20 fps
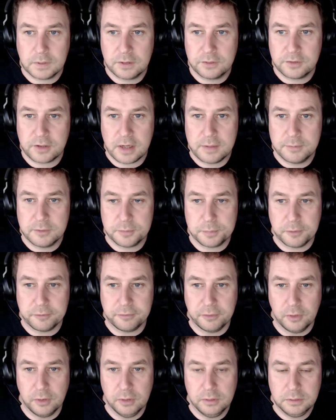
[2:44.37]
same as
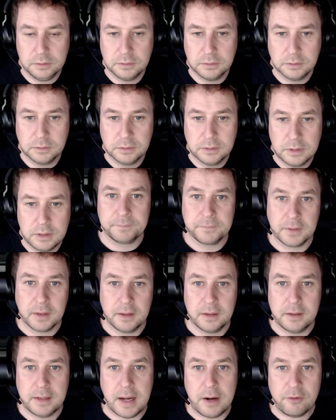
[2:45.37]
before.
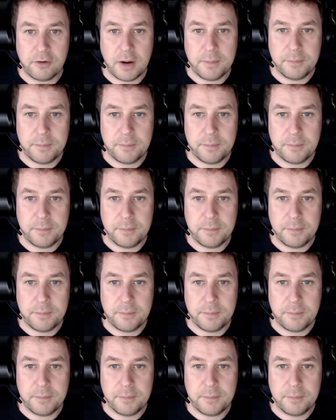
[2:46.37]
Now